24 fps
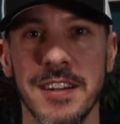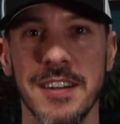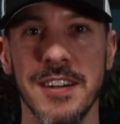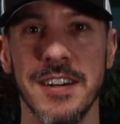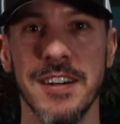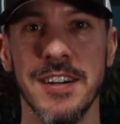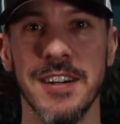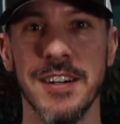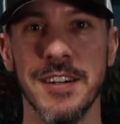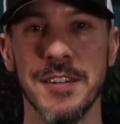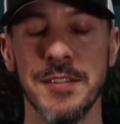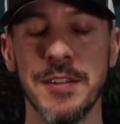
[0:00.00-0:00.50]

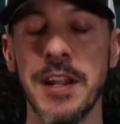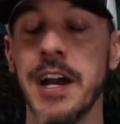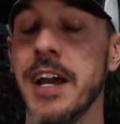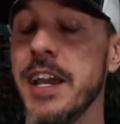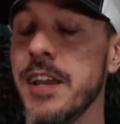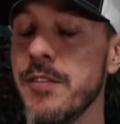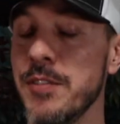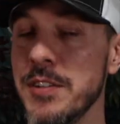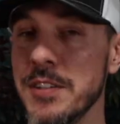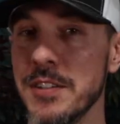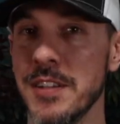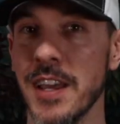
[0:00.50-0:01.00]
not
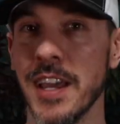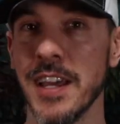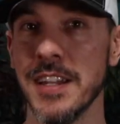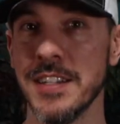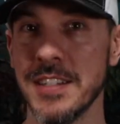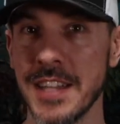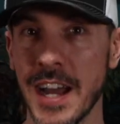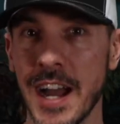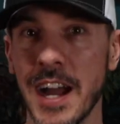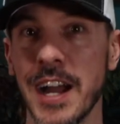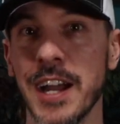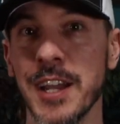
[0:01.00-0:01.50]
having had
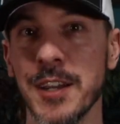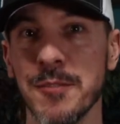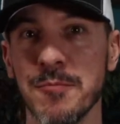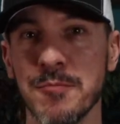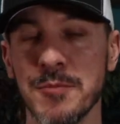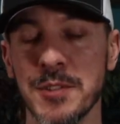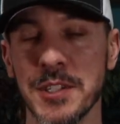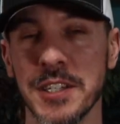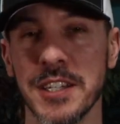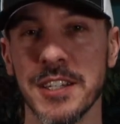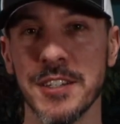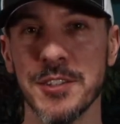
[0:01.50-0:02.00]
time
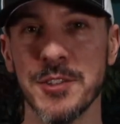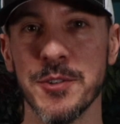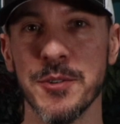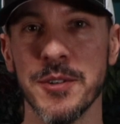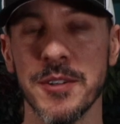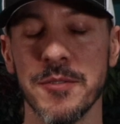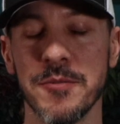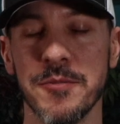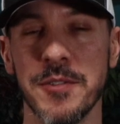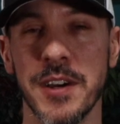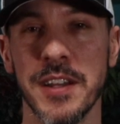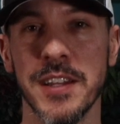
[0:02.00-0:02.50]
to get to it,
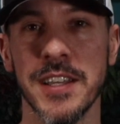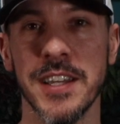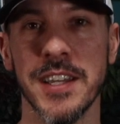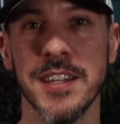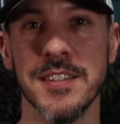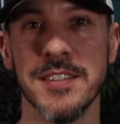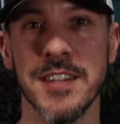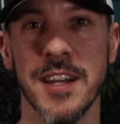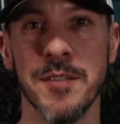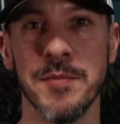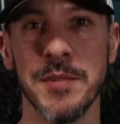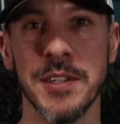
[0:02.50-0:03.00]
and finally had
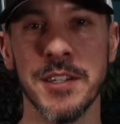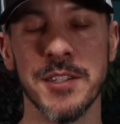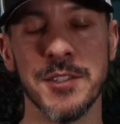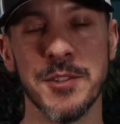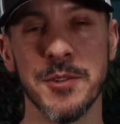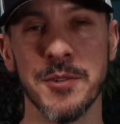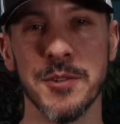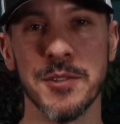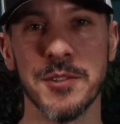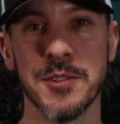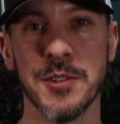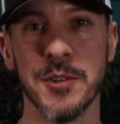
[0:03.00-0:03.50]
time to get
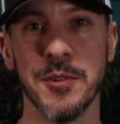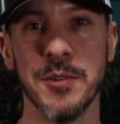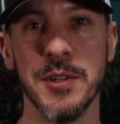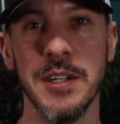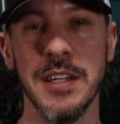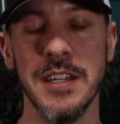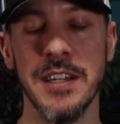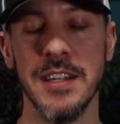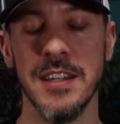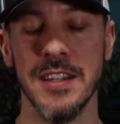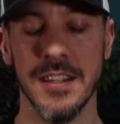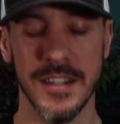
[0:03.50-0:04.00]
to it. So
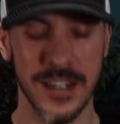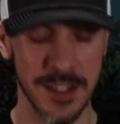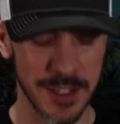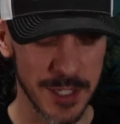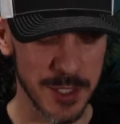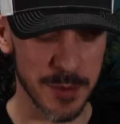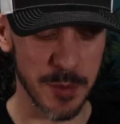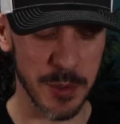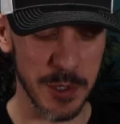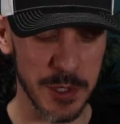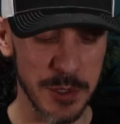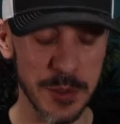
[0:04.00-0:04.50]

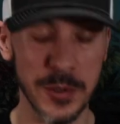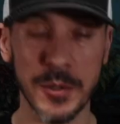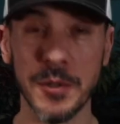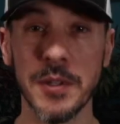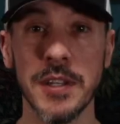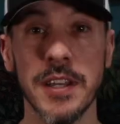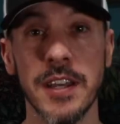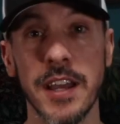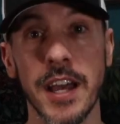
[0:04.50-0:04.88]
that's pretty cool.